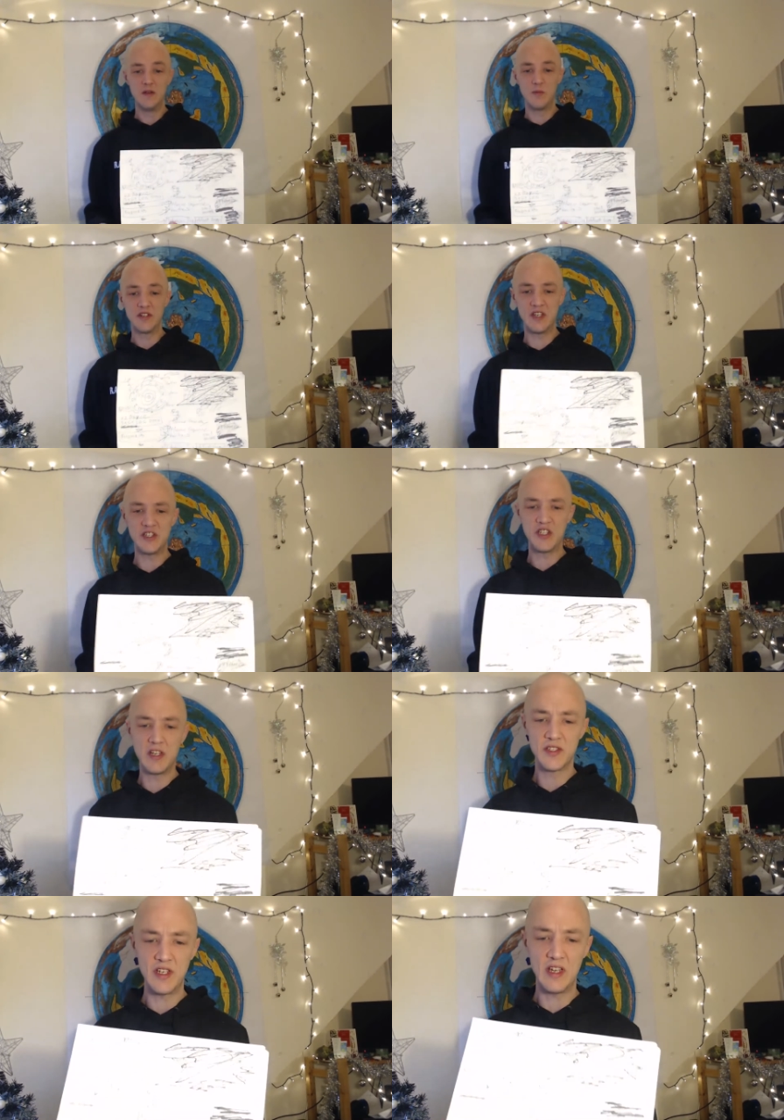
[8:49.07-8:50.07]
But essentially,
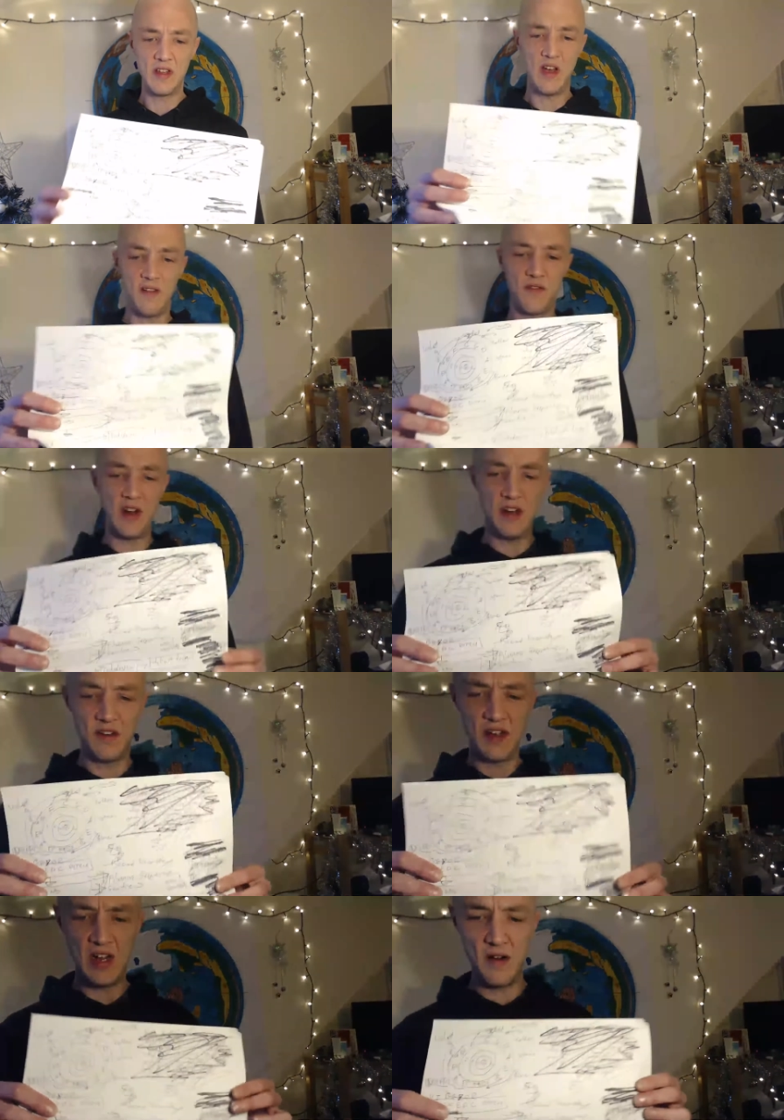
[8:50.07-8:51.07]
you'll see that I've written
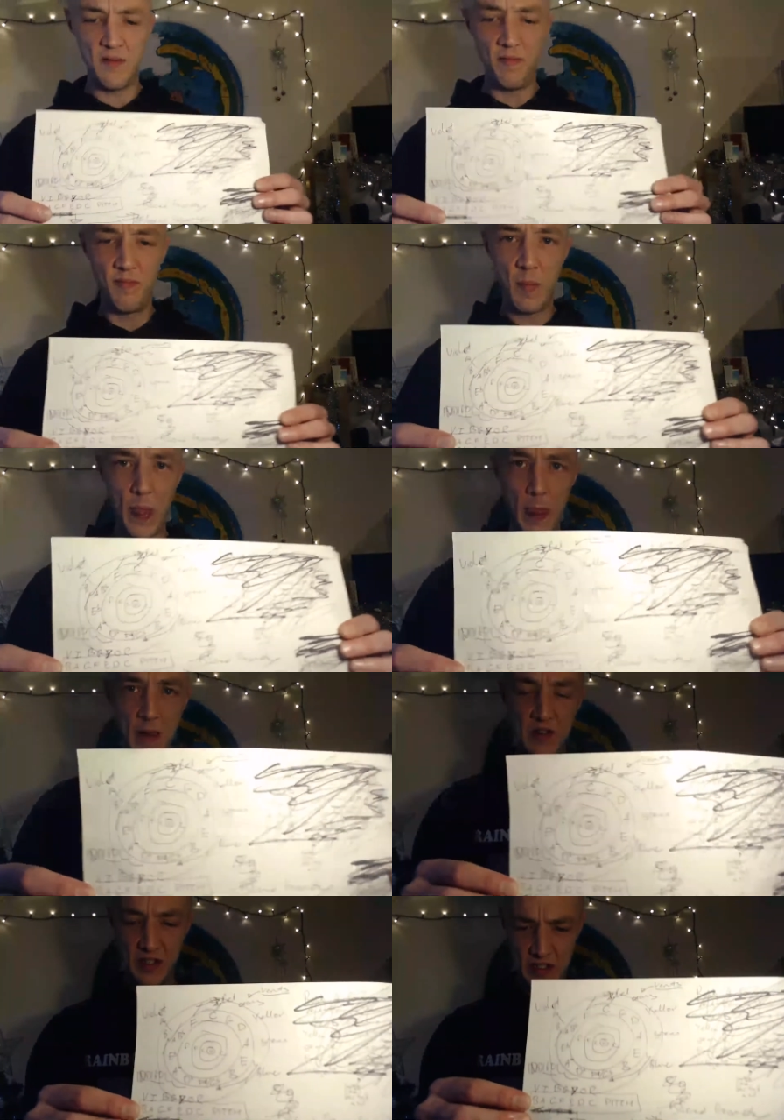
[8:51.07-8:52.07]
on here. You see